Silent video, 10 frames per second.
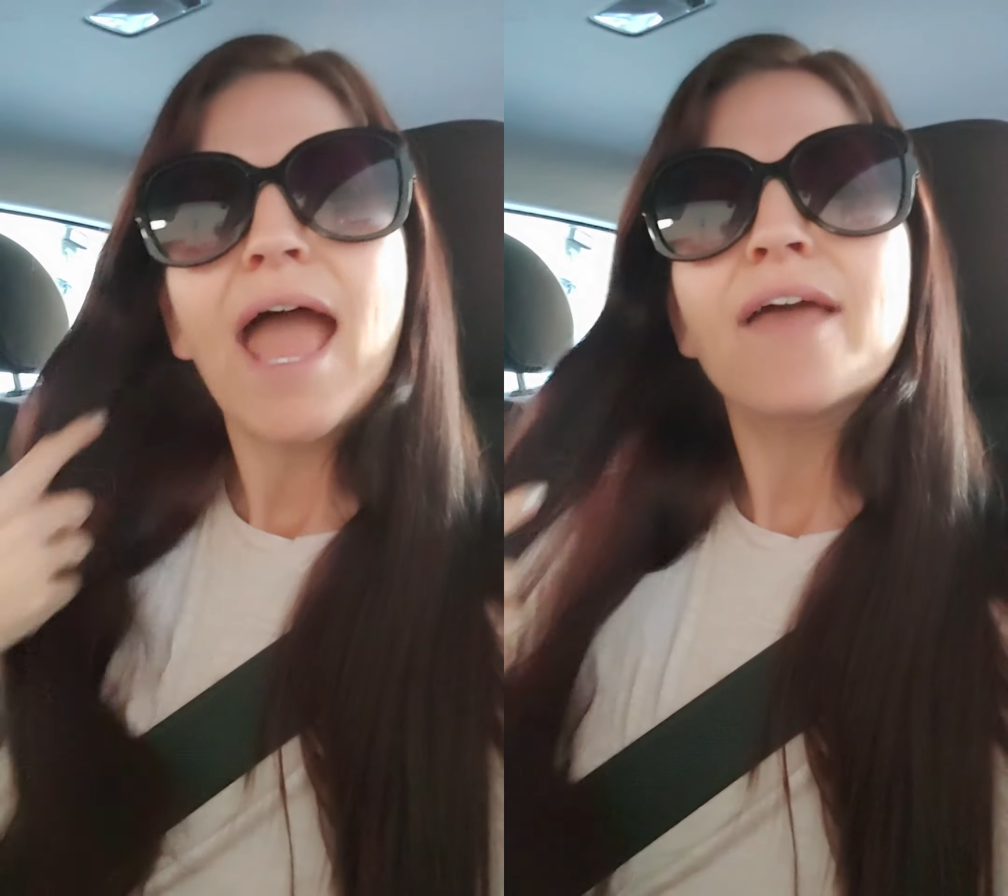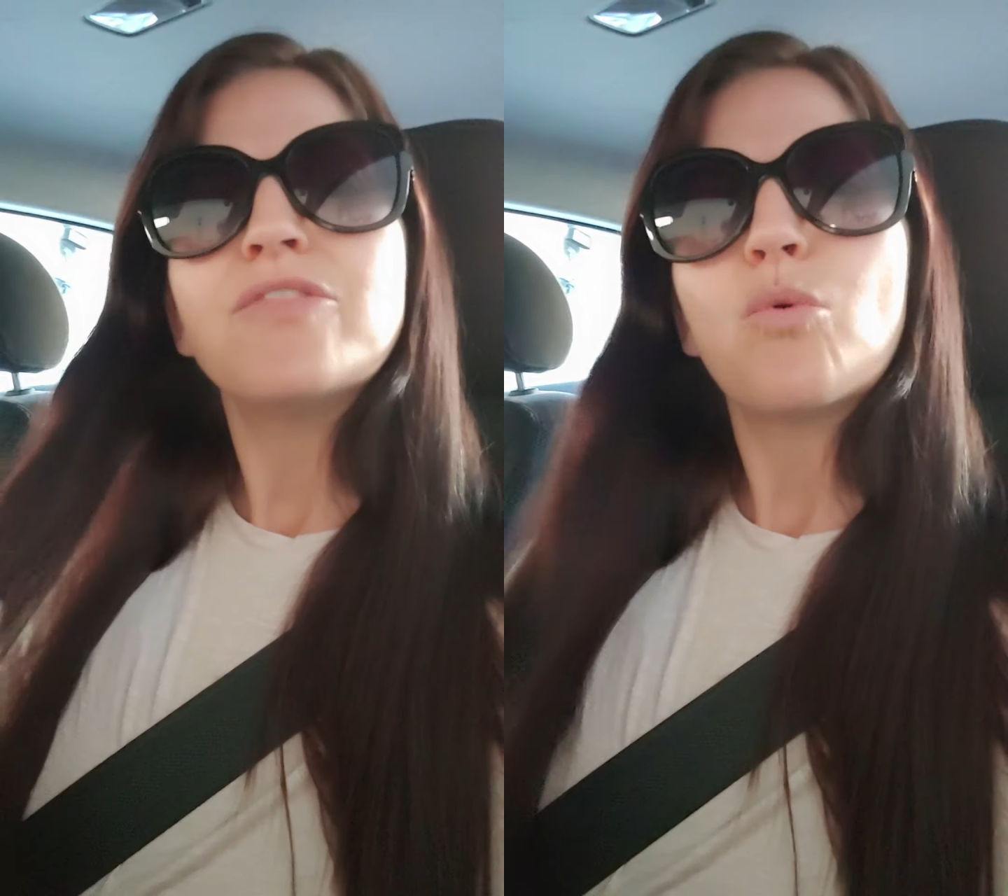
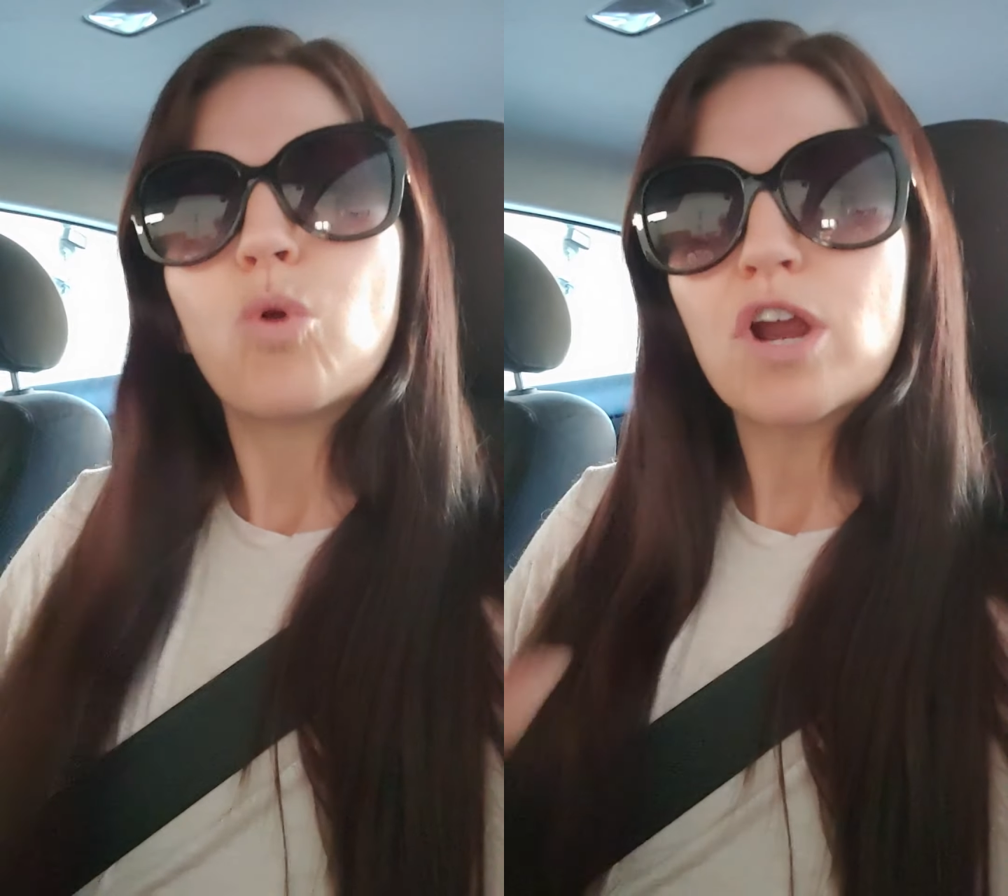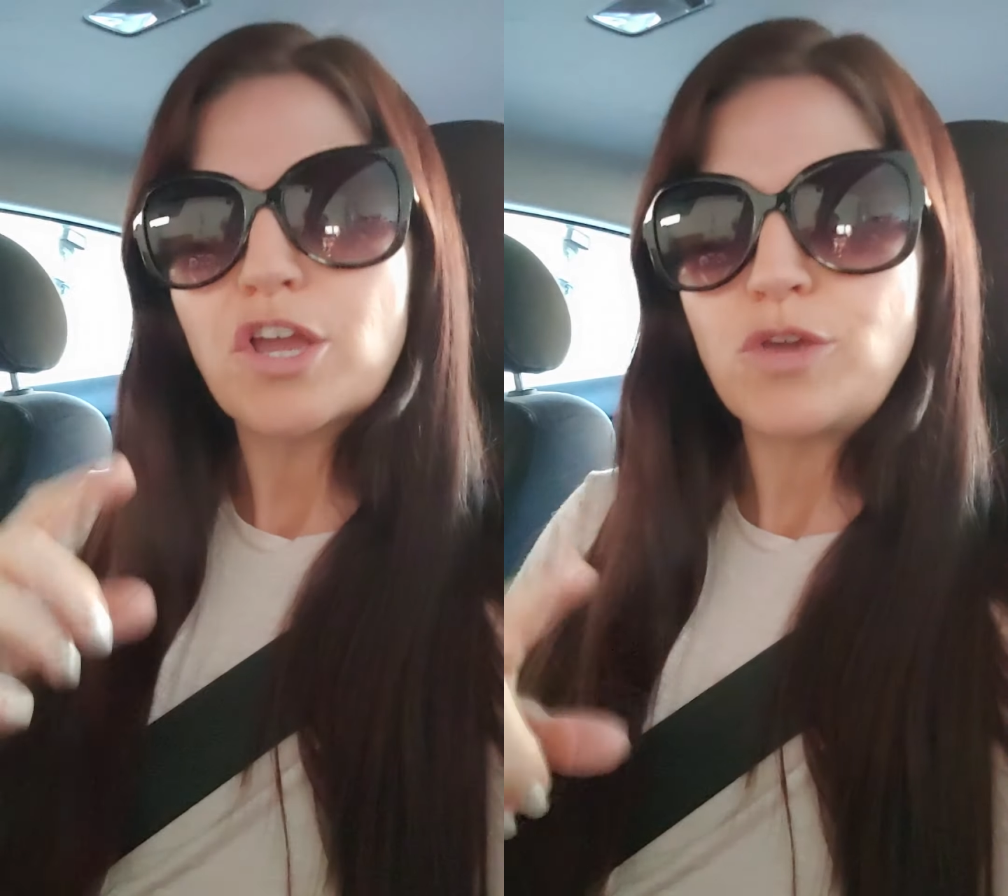and the
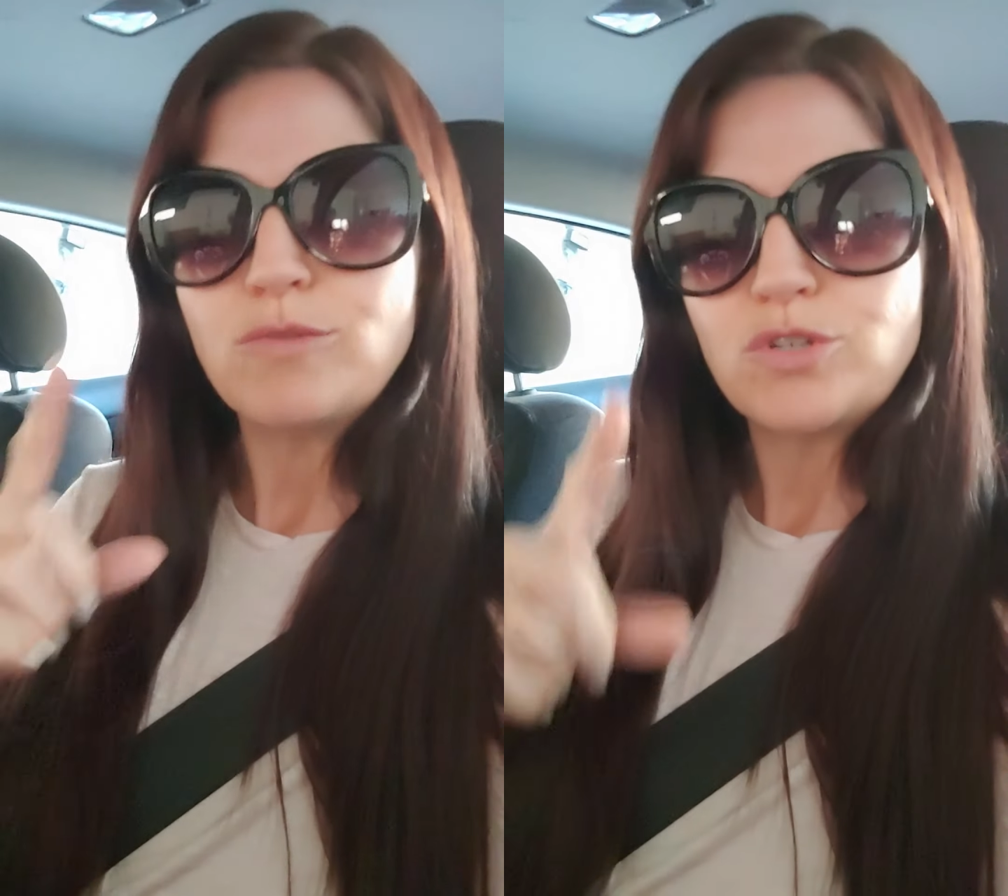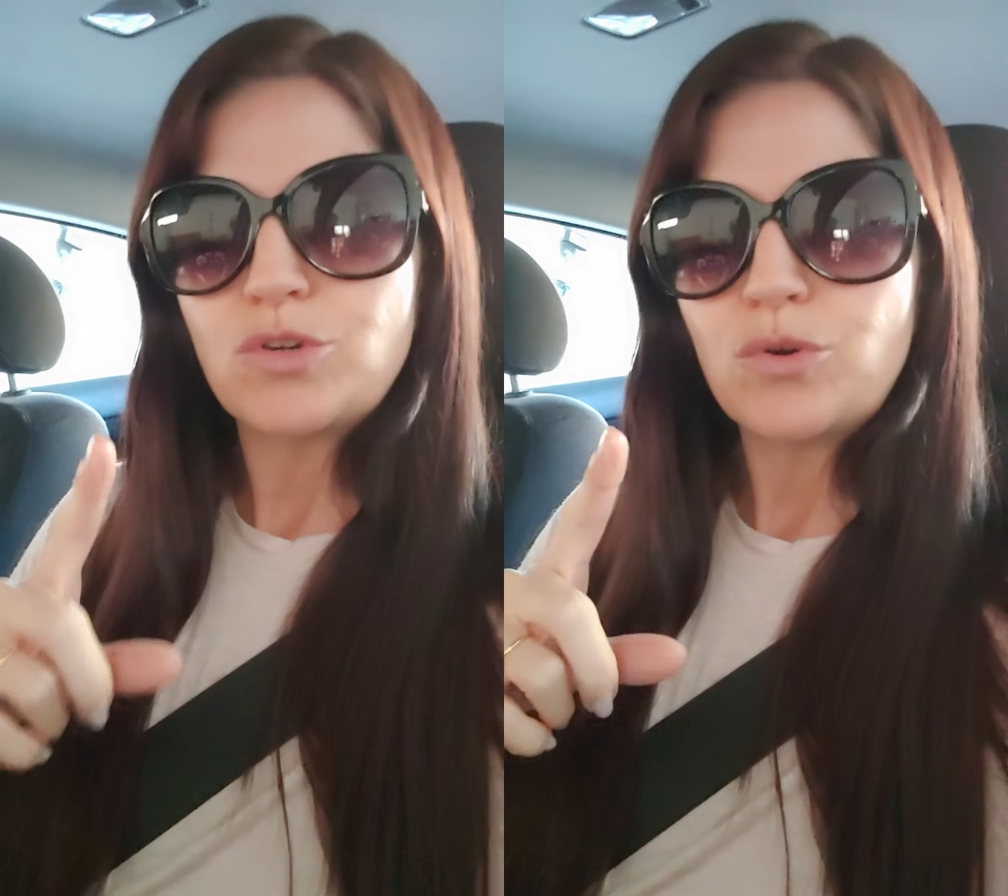work
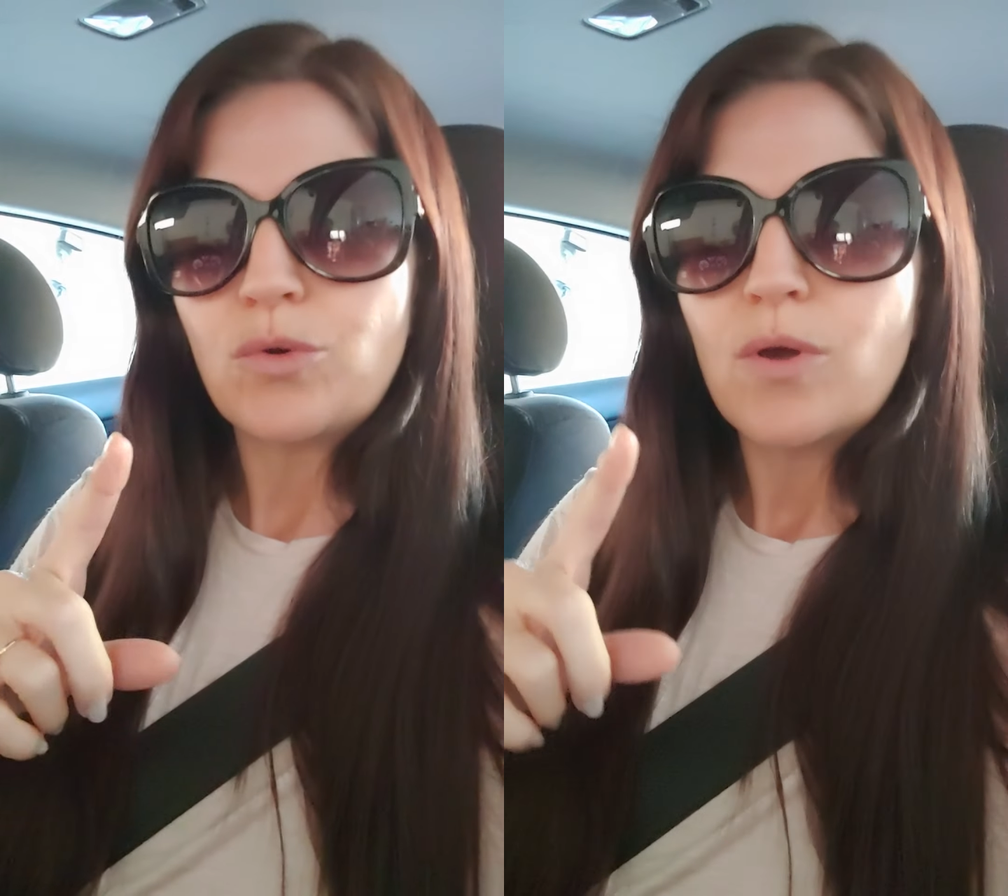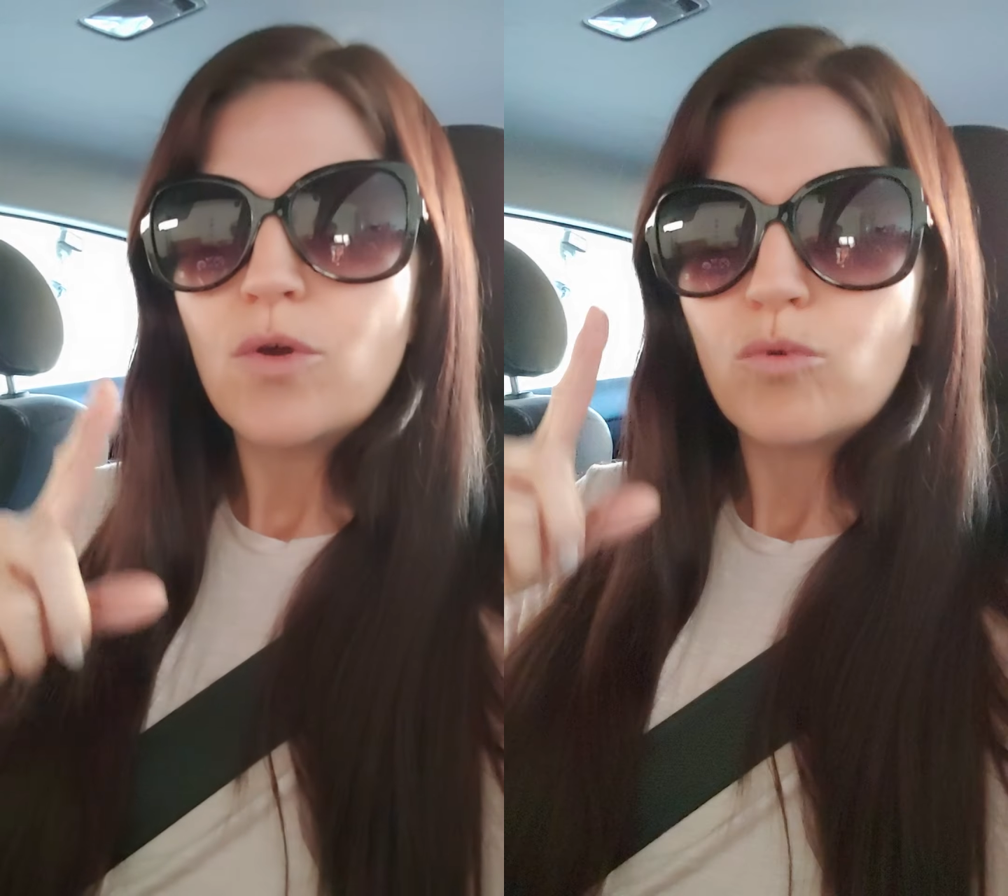you do